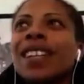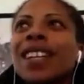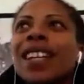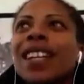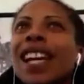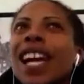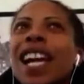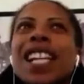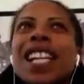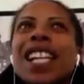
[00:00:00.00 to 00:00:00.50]

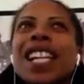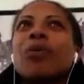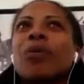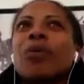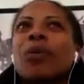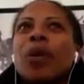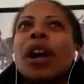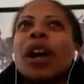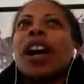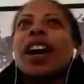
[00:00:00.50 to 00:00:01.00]
it's
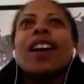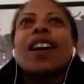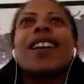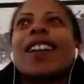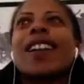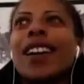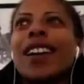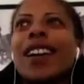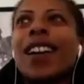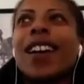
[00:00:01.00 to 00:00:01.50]

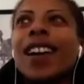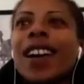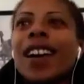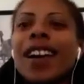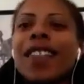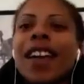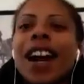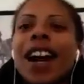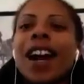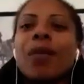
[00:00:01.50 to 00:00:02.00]
rare
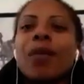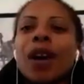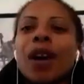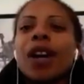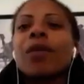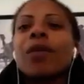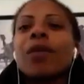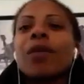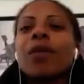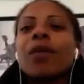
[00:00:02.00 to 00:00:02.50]
that I
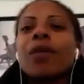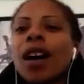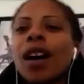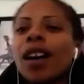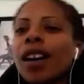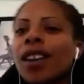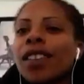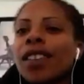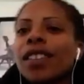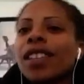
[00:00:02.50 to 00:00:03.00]
work with
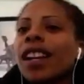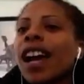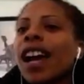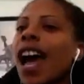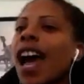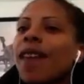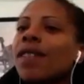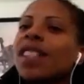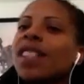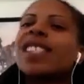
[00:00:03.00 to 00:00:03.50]
partners and I
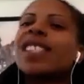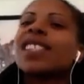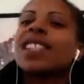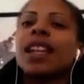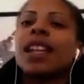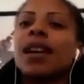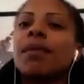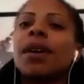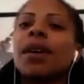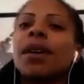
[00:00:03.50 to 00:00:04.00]
haven't
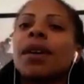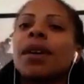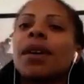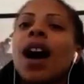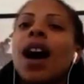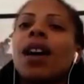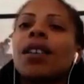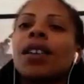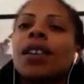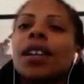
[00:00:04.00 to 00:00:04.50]
seen them in a
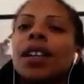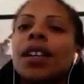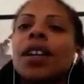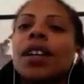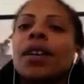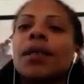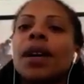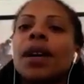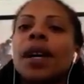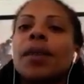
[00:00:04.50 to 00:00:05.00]
while,
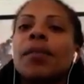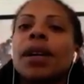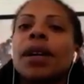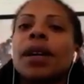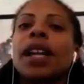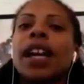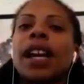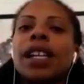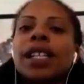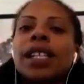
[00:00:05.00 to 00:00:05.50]
but
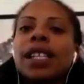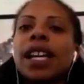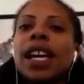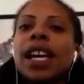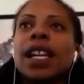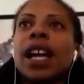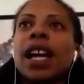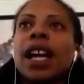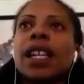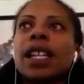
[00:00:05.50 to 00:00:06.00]
like I said,
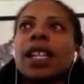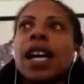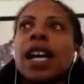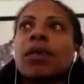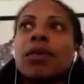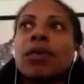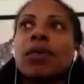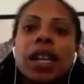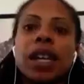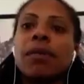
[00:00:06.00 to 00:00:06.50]
a lot of times
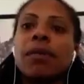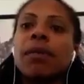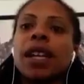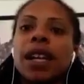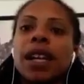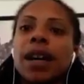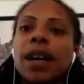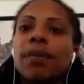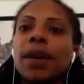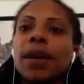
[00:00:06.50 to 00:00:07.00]
if we can meet
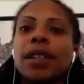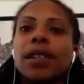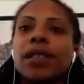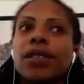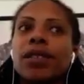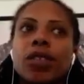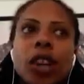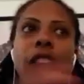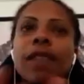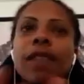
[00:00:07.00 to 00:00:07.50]
up and
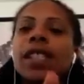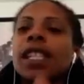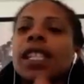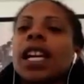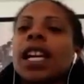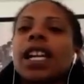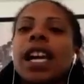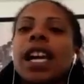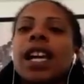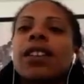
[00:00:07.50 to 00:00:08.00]
drive to
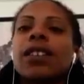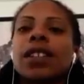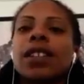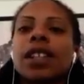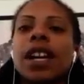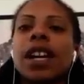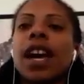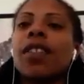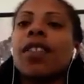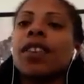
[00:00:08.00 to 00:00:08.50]
San Diego
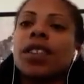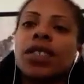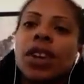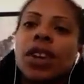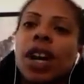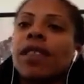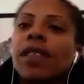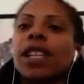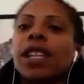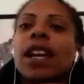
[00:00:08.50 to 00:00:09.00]
together,
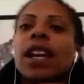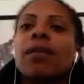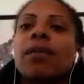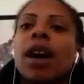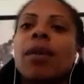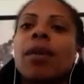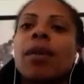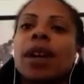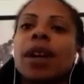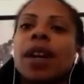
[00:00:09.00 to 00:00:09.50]
drive to Santa
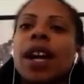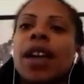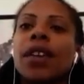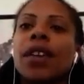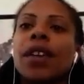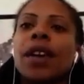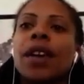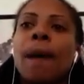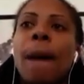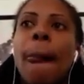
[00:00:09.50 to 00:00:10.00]
Barbara
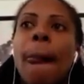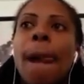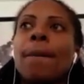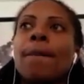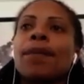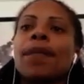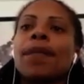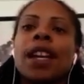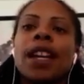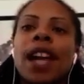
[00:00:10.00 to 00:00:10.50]
together,
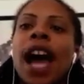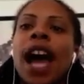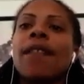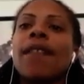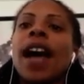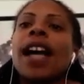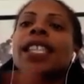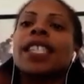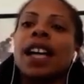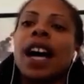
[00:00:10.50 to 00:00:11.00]
and have
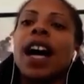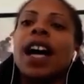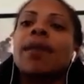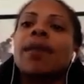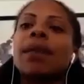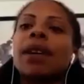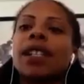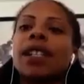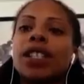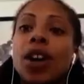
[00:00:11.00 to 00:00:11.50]
that
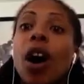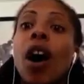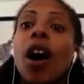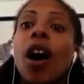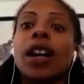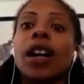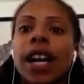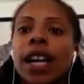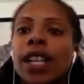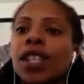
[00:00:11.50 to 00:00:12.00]
time to
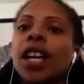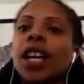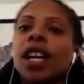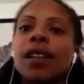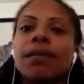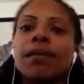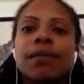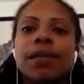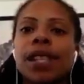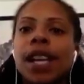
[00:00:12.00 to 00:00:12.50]
talk, catch
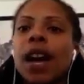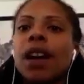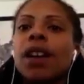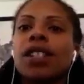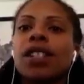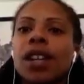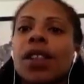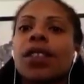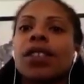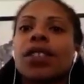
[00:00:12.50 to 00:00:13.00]
up, see how
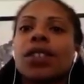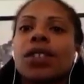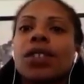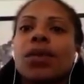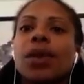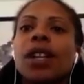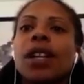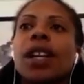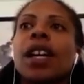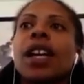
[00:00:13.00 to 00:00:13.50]
each other's
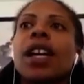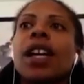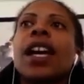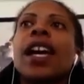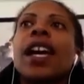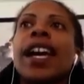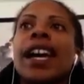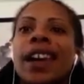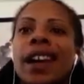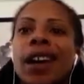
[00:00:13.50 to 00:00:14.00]
doing,
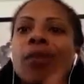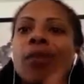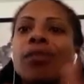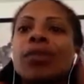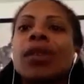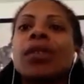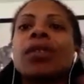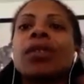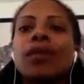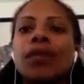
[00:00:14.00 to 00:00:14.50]
it helps
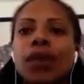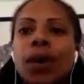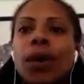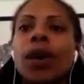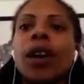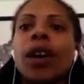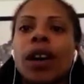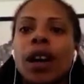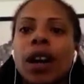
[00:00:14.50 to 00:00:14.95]
on the floor,